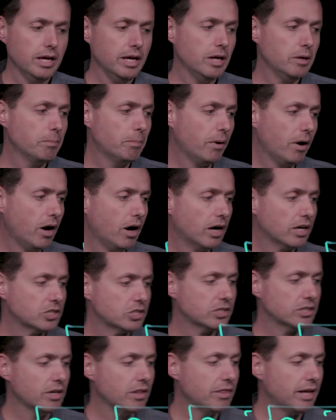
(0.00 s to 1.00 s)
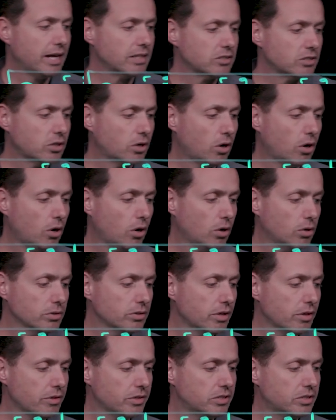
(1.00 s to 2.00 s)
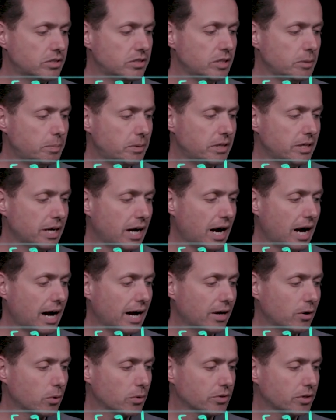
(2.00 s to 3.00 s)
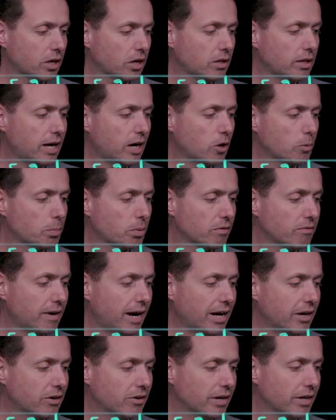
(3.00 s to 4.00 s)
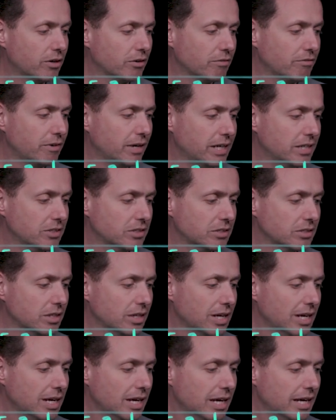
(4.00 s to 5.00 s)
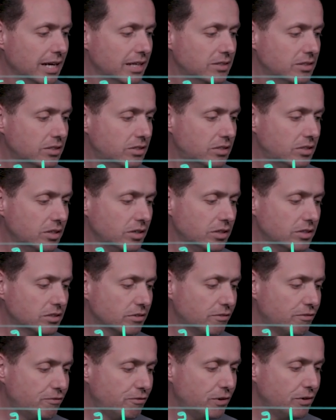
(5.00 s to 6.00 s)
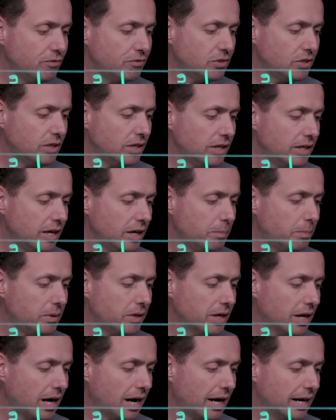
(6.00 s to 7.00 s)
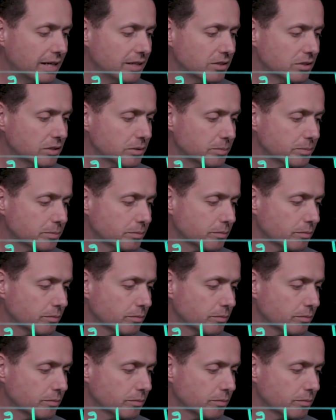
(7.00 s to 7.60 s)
In BOSH, that's called the CPI or the Cloud Provider Interface. And it's a series of 15 APIs